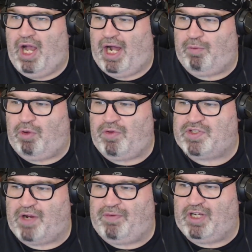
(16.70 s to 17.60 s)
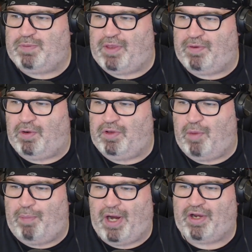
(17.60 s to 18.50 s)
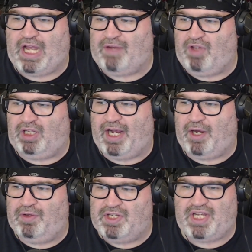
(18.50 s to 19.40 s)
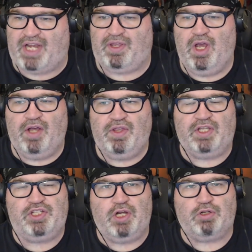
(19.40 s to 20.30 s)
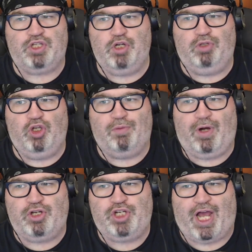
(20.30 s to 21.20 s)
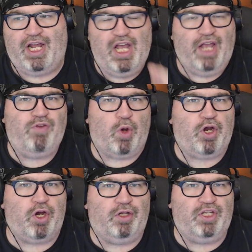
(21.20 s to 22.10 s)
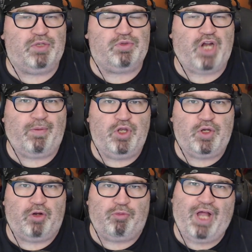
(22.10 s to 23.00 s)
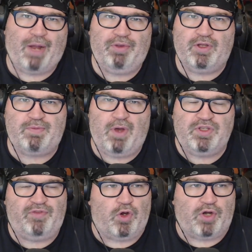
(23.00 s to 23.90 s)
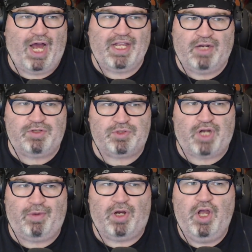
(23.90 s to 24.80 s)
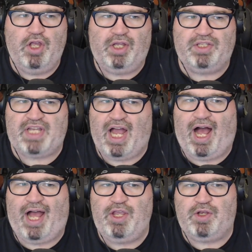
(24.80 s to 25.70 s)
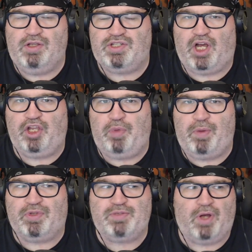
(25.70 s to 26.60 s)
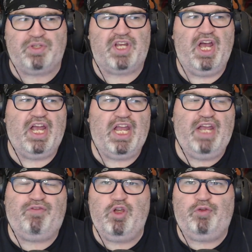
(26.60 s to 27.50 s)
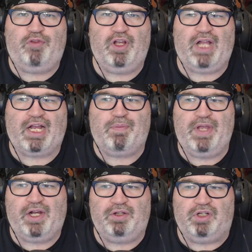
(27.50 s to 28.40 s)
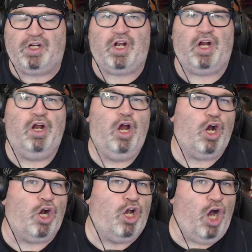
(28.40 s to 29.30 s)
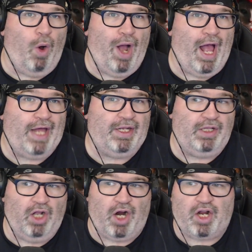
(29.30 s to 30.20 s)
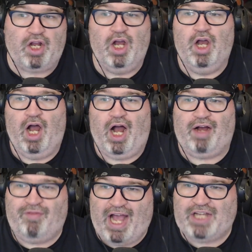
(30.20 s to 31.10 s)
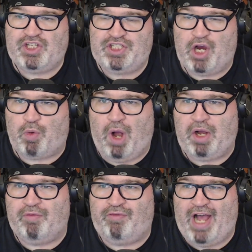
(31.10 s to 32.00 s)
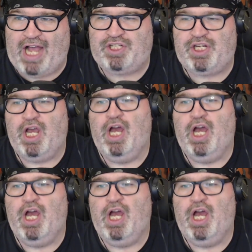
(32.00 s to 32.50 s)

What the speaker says: And we'll start things by throwing the Bear Cave, the Lego, the Scythe, the Tier 2 Blue Emote in chat. If you are currently a subscriber, you can reply with those emotes. If you are not yet a subscriber, you can say hi, you can use other people's emotes. If you feel like being a lurker, go ahead and lurk. Vash is here. Welcome, Vash.